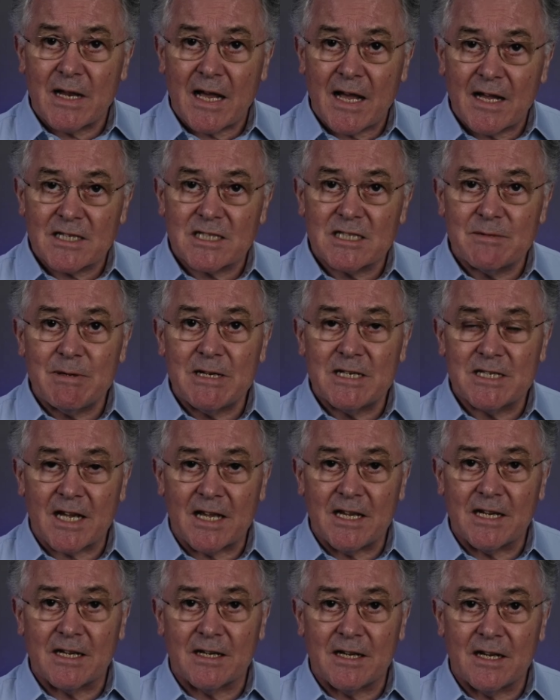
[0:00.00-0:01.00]
it has to be
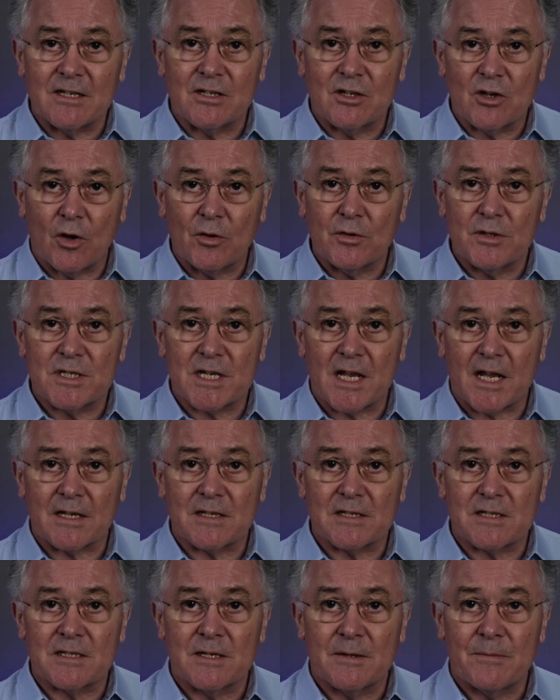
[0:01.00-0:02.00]
taken in
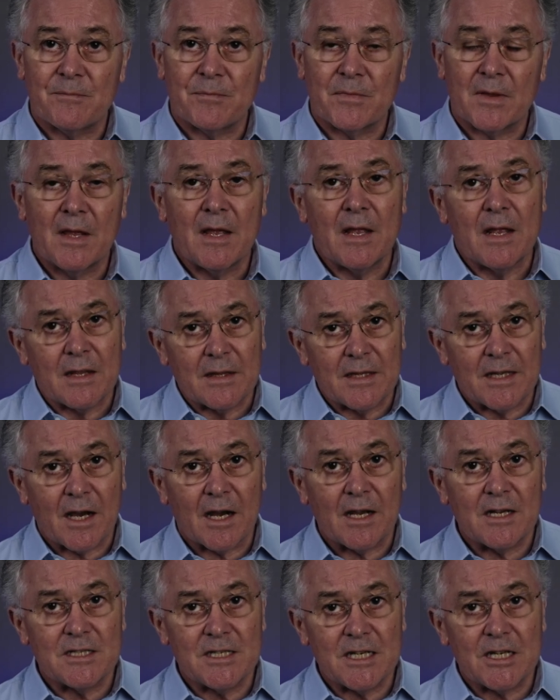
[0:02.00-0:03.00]
context. The
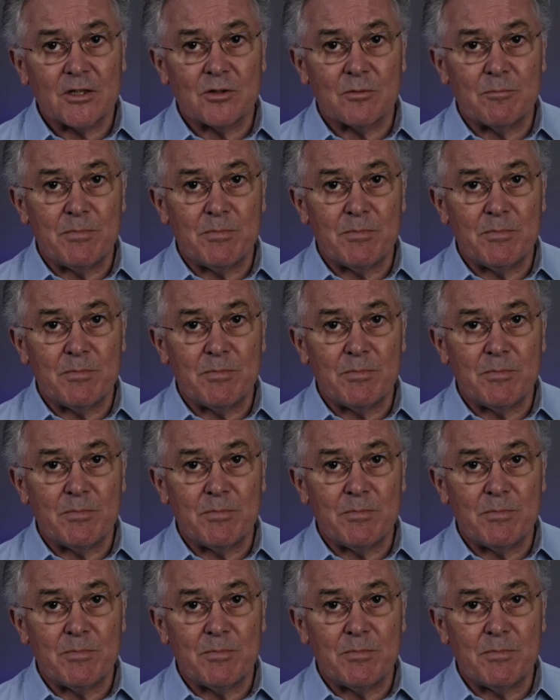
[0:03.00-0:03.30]
ideal